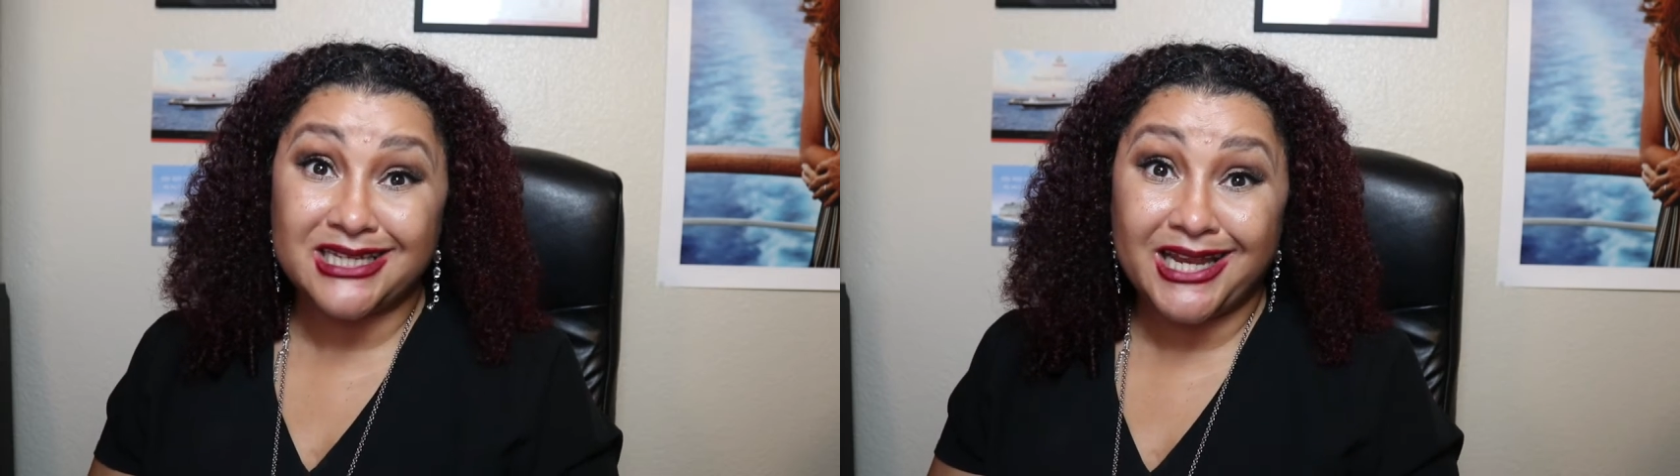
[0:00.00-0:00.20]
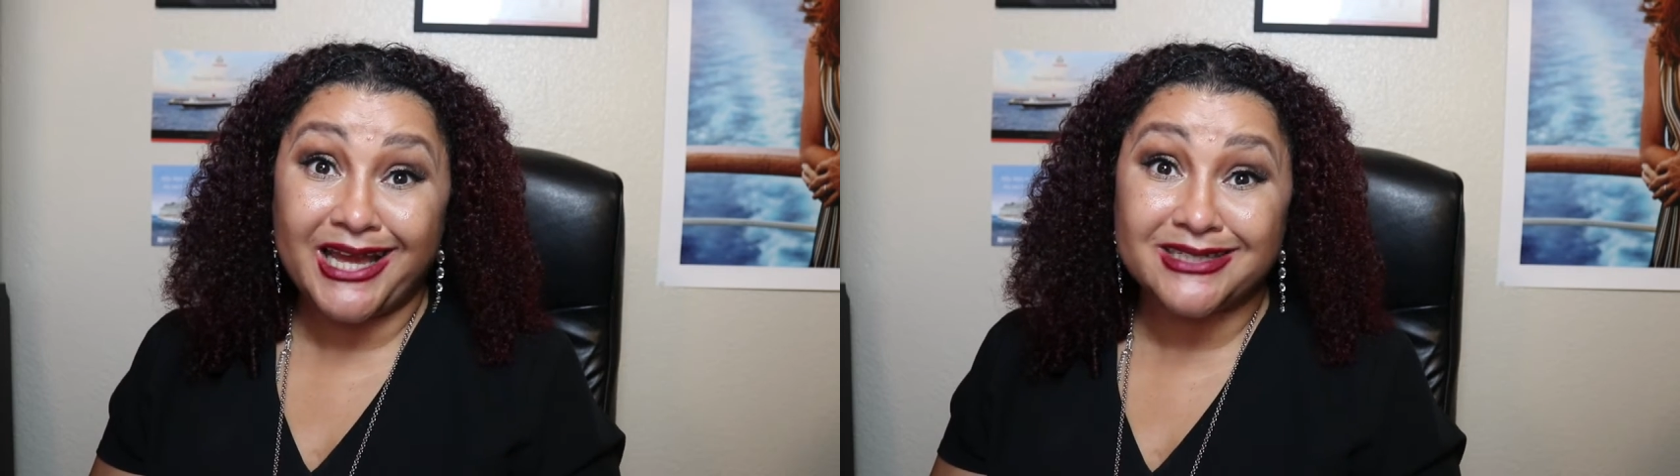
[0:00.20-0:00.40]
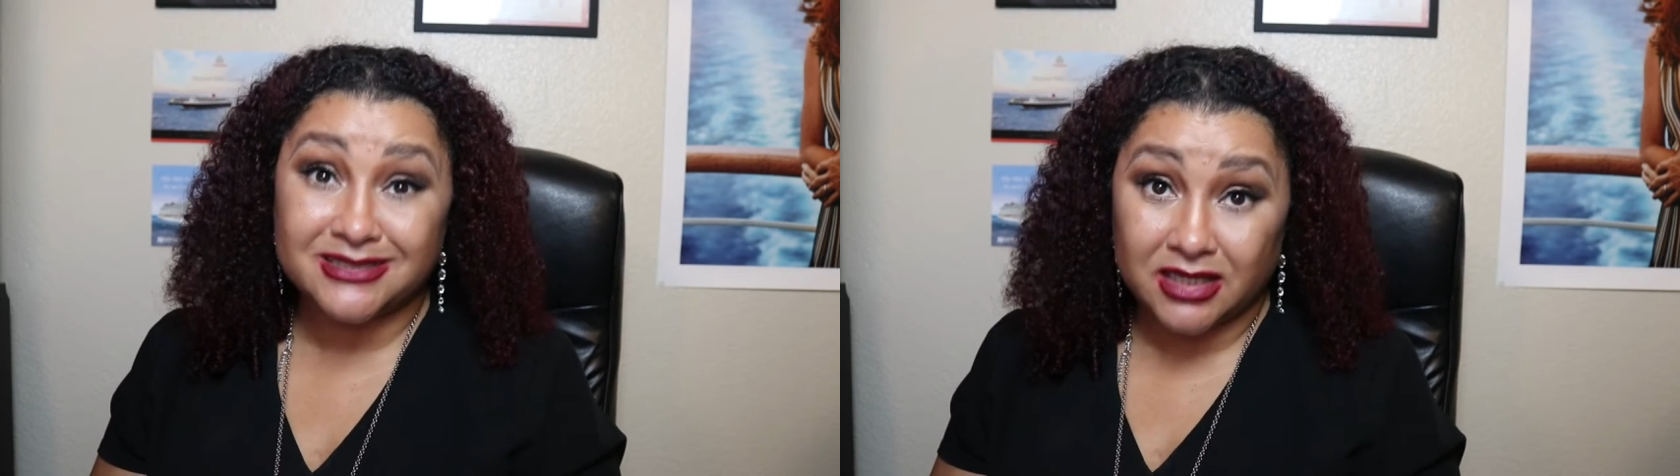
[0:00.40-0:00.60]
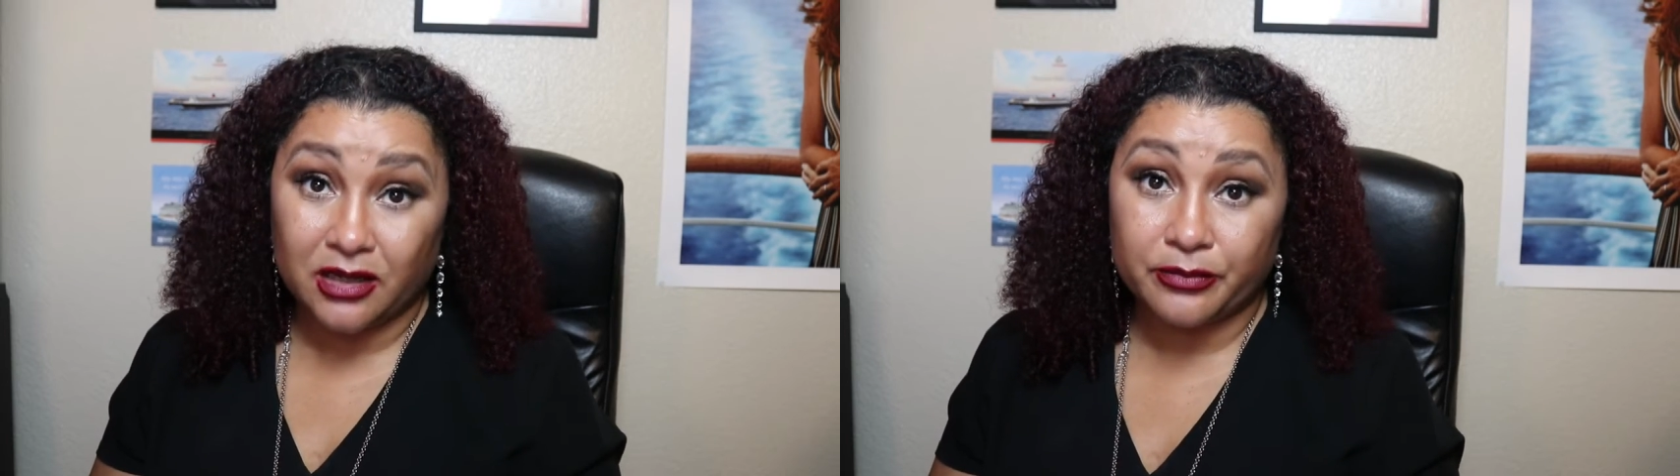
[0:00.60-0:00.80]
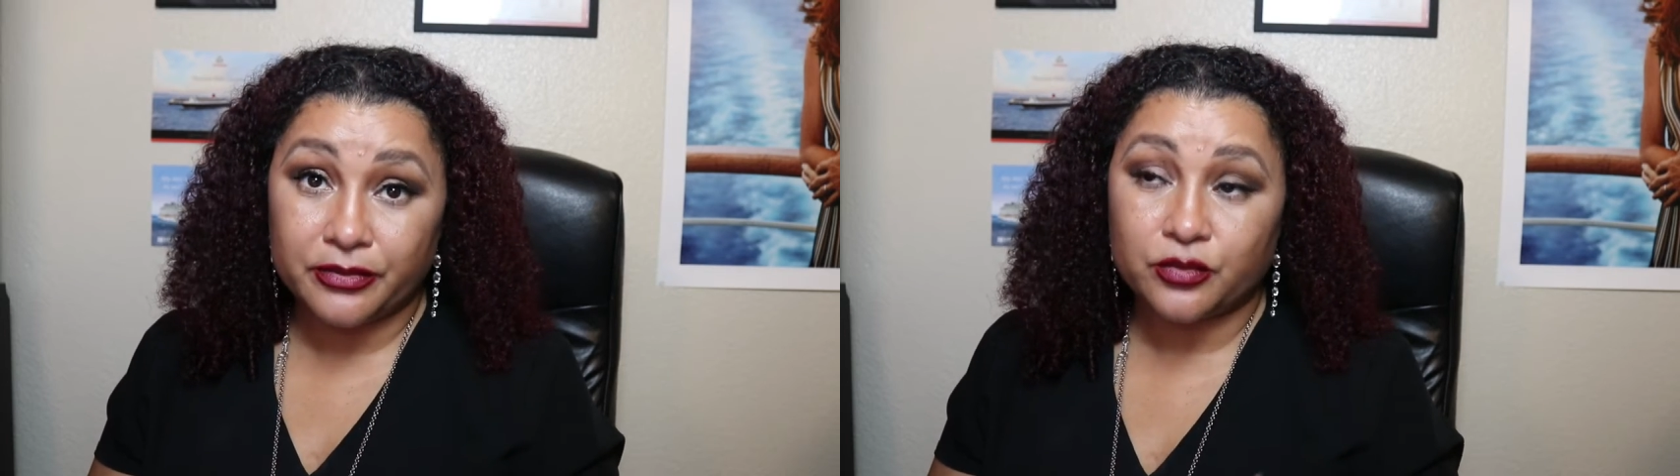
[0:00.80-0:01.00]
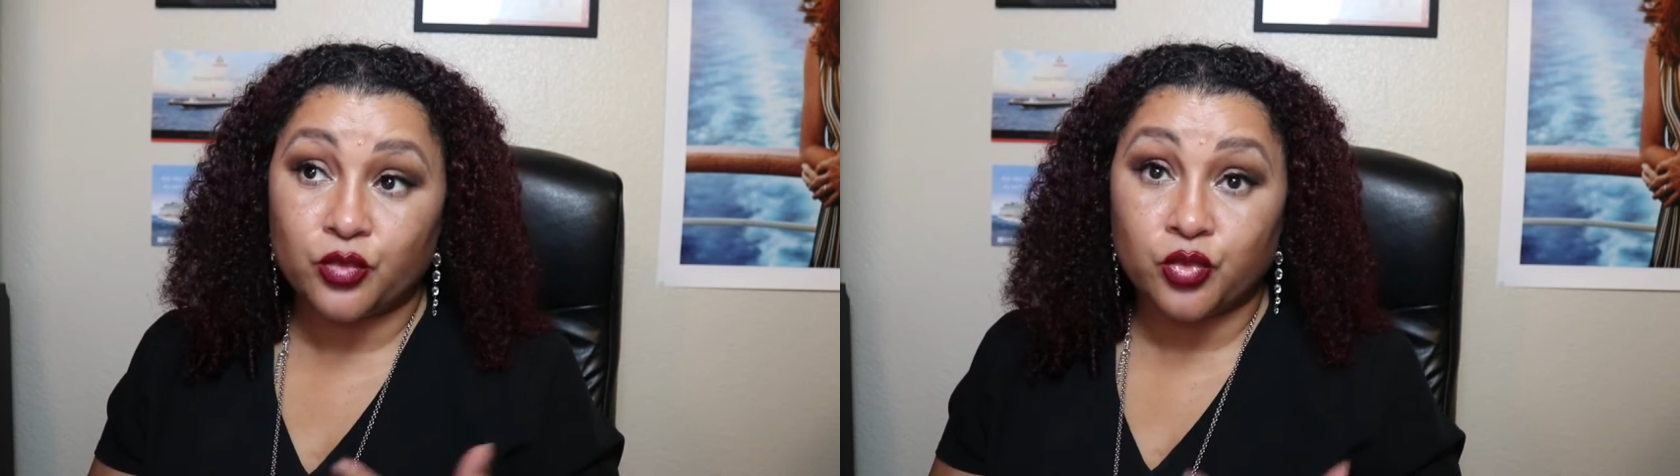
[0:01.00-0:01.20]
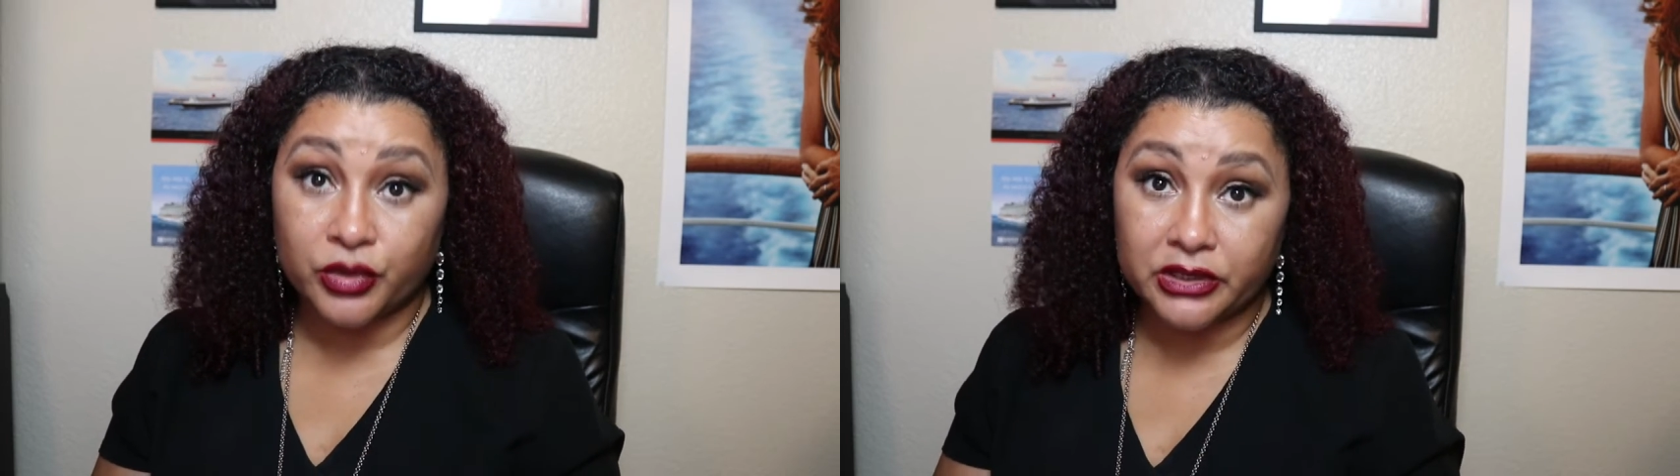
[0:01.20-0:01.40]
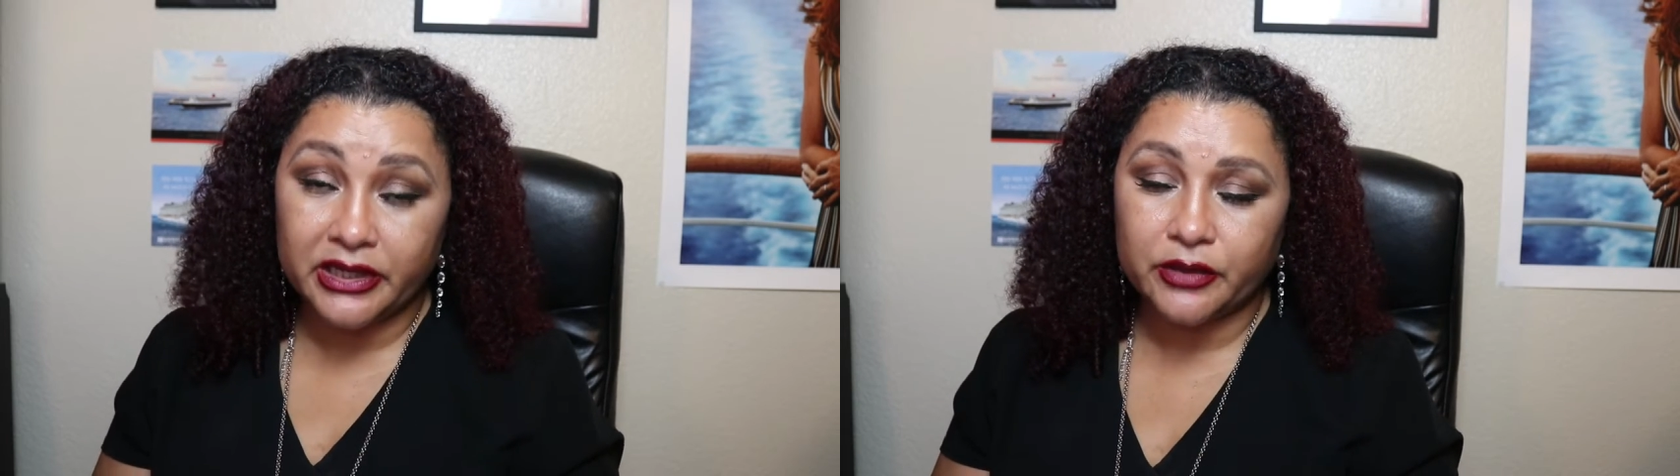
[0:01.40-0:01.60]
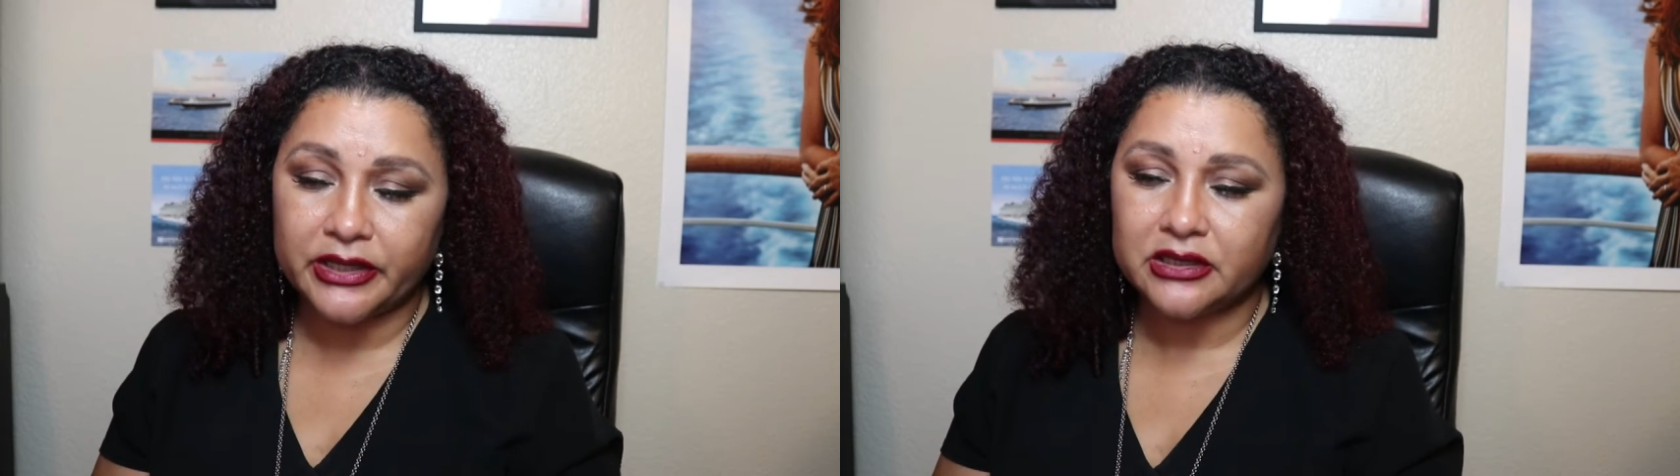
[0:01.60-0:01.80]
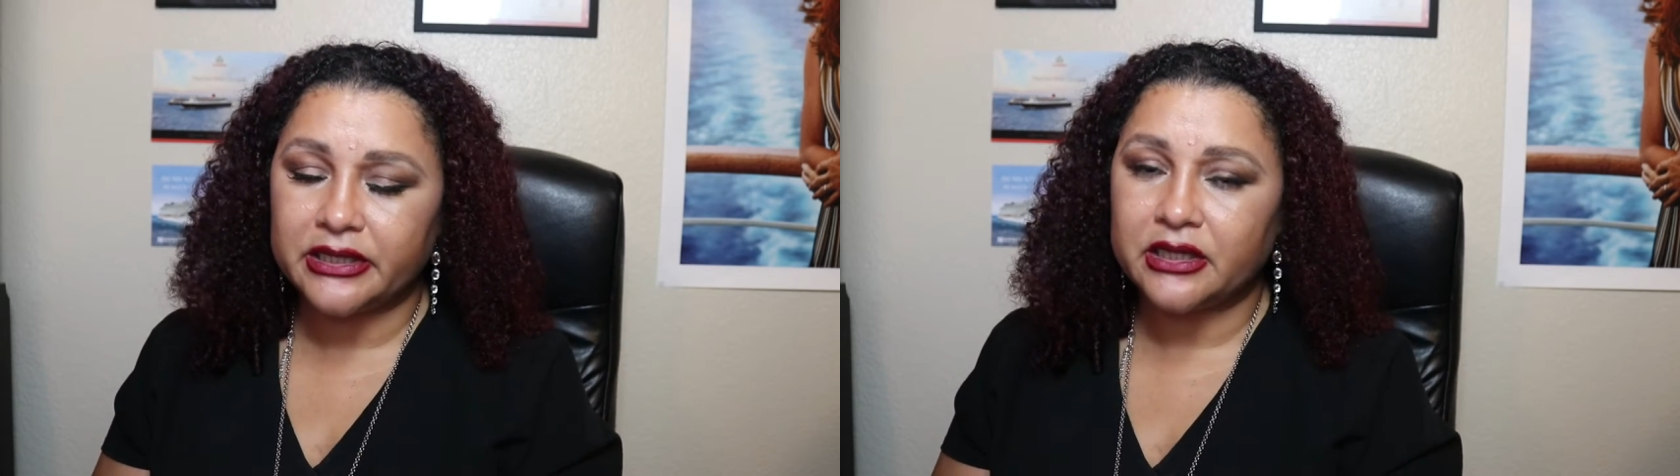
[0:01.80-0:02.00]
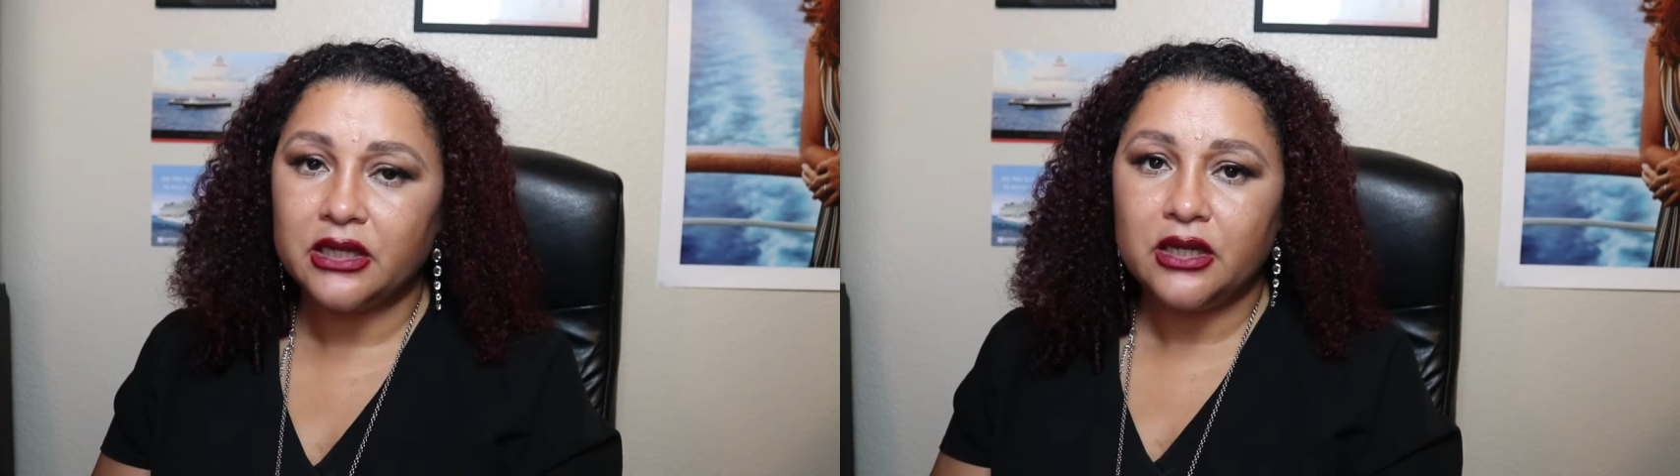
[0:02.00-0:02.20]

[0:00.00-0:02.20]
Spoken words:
it adds up, really quickly,